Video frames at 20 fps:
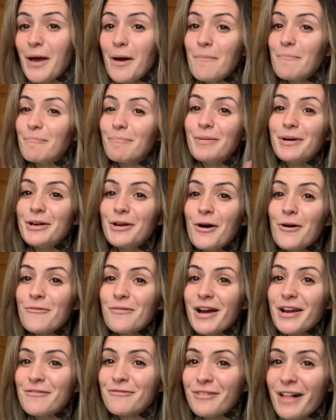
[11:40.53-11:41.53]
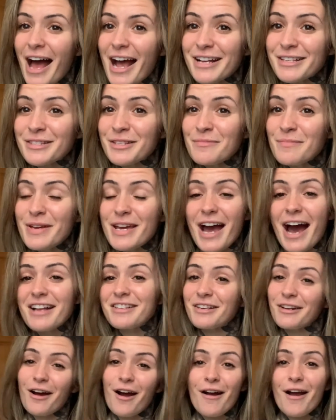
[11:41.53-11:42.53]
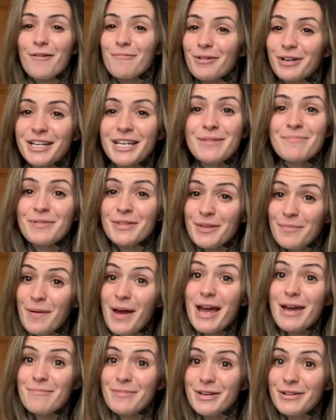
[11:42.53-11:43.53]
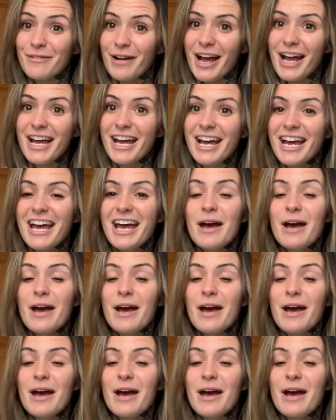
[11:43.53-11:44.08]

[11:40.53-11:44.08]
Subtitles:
But no red flags to me. I said, all right, we're keeping the baby, right?